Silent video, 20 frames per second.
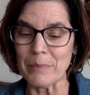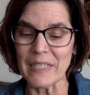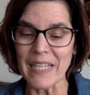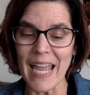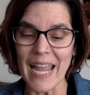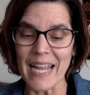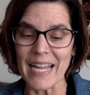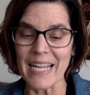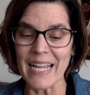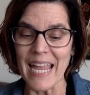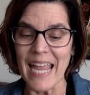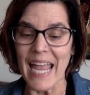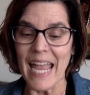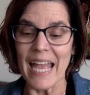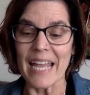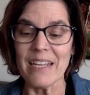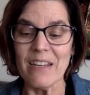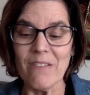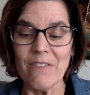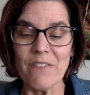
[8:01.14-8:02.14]
blank,
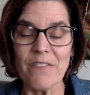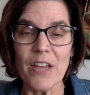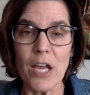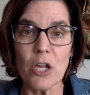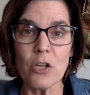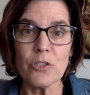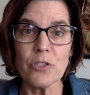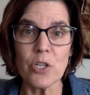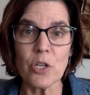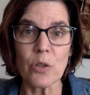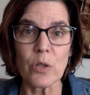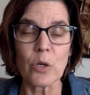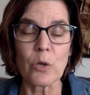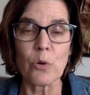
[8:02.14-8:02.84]
and he fell to the